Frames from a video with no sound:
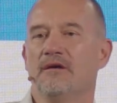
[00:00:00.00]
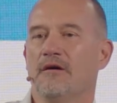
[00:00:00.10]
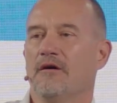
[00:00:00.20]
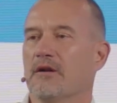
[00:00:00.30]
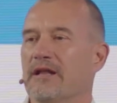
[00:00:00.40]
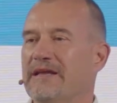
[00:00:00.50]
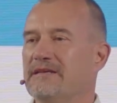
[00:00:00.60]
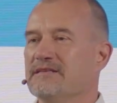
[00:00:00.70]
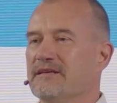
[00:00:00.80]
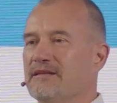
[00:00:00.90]
on
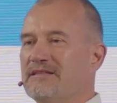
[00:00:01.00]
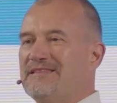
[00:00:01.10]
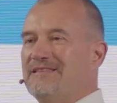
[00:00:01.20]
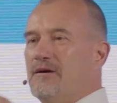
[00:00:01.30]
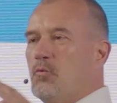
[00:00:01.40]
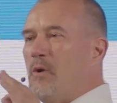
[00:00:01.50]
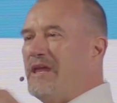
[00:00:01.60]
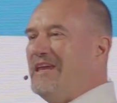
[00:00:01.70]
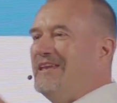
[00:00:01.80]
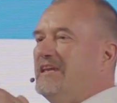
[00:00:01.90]
LinkedIn,
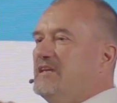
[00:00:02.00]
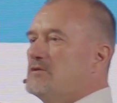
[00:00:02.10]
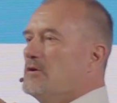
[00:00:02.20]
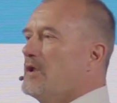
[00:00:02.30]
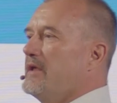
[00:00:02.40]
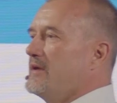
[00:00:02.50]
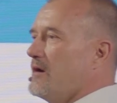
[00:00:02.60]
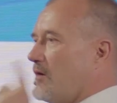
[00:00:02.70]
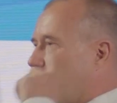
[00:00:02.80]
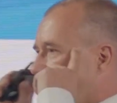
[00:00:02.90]
we need to link
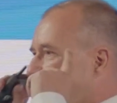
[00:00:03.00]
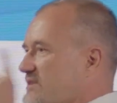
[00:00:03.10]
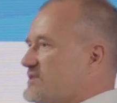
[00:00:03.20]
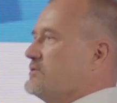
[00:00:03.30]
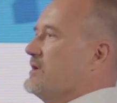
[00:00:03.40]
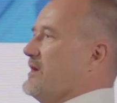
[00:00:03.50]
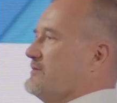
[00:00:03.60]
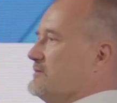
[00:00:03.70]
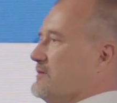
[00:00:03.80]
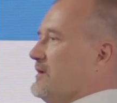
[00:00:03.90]
our brains
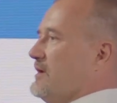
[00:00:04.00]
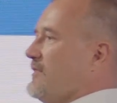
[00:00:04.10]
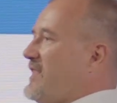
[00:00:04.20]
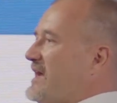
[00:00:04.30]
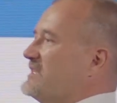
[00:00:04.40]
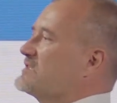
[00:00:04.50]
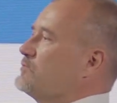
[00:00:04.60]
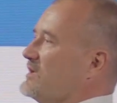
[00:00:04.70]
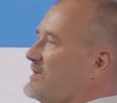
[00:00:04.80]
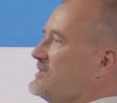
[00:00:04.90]
together. That's
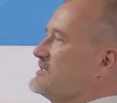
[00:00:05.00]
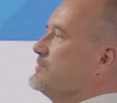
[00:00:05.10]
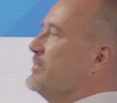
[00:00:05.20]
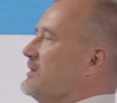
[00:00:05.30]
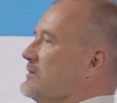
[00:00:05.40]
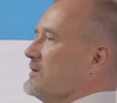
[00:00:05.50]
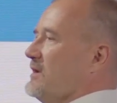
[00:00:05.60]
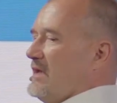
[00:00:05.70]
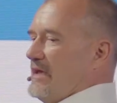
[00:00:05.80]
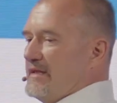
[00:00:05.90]
what it is about.
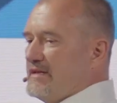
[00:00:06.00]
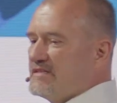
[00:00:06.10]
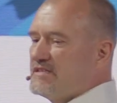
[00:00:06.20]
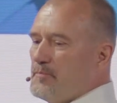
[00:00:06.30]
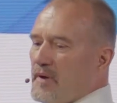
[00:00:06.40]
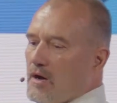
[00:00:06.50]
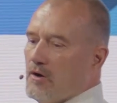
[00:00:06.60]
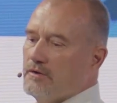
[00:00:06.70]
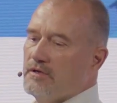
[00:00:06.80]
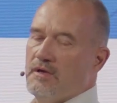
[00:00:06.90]
It is
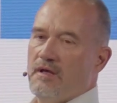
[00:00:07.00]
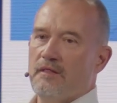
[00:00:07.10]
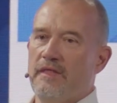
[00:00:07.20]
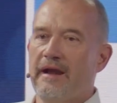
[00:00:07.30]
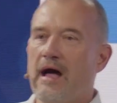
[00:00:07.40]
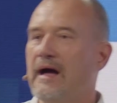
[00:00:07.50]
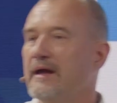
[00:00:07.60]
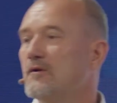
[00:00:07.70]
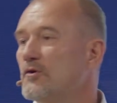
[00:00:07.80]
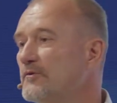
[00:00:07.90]
about that I
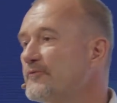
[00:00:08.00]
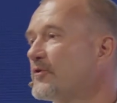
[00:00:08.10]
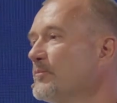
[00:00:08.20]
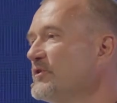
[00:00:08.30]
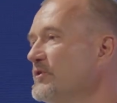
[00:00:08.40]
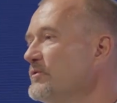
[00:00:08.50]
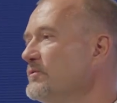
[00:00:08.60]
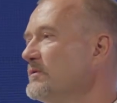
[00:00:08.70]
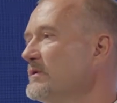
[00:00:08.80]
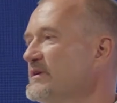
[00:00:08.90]
learn from
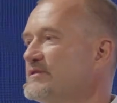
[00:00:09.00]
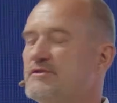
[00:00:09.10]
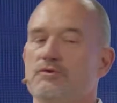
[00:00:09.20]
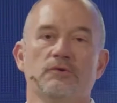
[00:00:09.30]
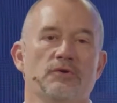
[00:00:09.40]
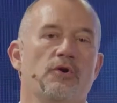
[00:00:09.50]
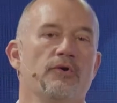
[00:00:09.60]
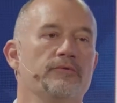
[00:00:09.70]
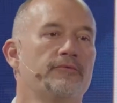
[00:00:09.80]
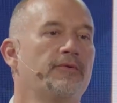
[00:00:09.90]
you as you
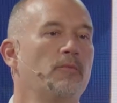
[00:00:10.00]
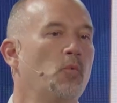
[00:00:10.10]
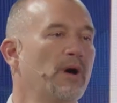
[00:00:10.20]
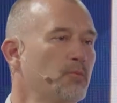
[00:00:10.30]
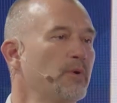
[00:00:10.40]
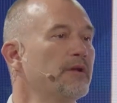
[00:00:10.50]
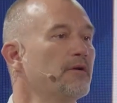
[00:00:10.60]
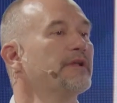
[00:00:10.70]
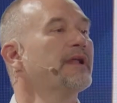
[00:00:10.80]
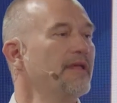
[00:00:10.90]
learn from what we
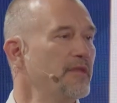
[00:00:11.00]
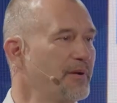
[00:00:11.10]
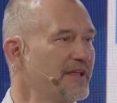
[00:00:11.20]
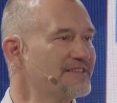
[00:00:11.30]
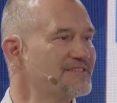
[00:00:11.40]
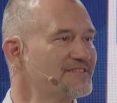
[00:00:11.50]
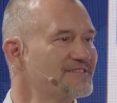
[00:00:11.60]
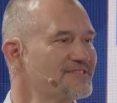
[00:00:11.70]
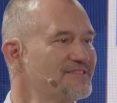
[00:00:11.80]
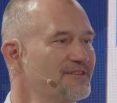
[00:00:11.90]
learn in other
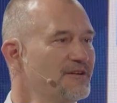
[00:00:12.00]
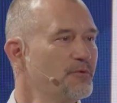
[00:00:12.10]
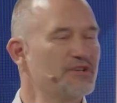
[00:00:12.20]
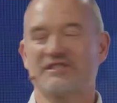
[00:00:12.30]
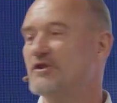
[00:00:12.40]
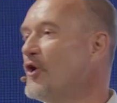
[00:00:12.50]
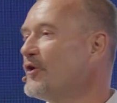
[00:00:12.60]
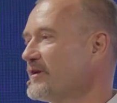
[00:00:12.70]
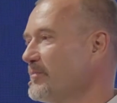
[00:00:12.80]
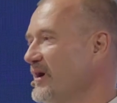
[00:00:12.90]
places. We just
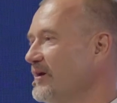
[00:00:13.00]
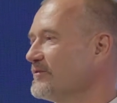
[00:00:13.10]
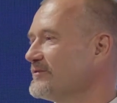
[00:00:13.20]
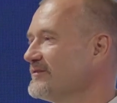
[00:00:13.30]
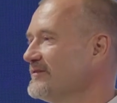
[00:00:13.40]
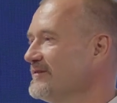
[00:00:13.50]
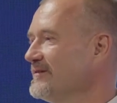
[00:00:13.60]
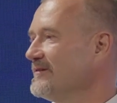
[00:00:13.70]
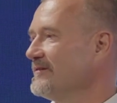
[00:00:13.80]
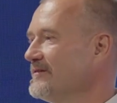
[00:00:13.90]
heard
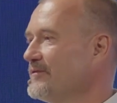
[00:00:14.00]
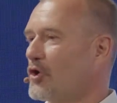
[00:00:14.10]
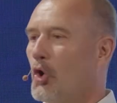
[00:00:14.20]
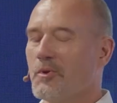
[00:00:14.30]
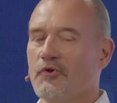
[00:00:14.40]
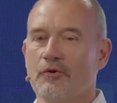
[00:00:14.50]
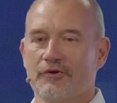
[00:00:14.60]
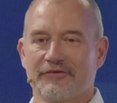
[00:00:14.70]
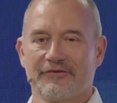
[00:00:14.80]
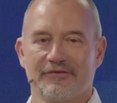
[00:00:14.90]
about the global north.